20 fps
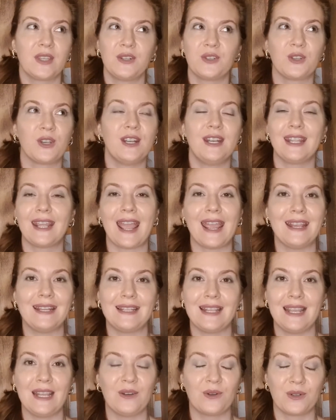turning
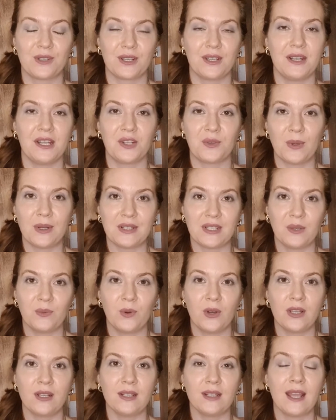18 or turning
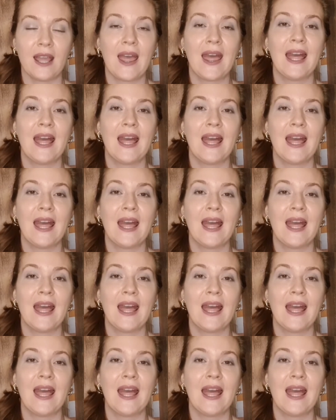21.